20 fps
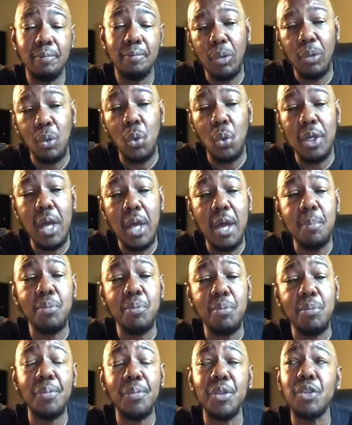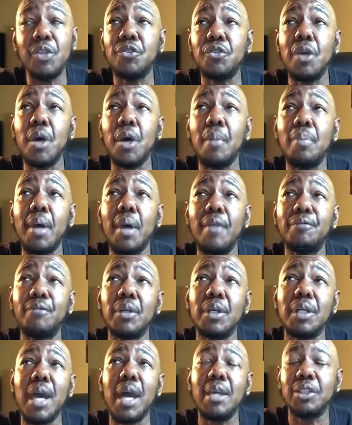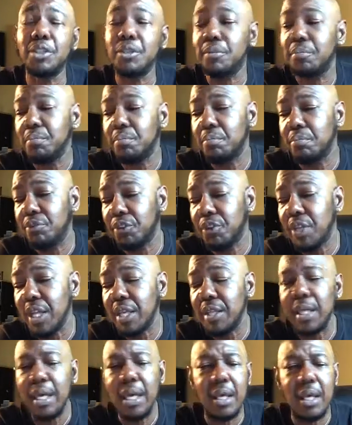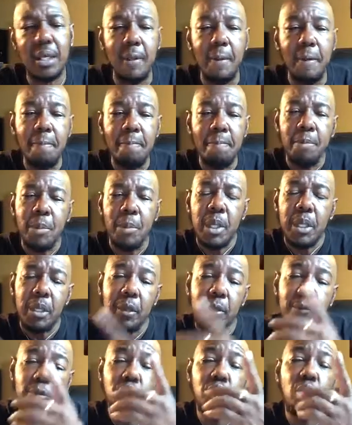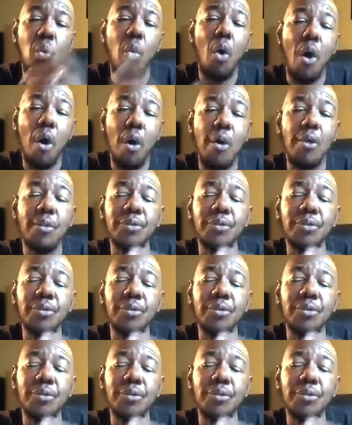when I brought this up, I forgot to say that do all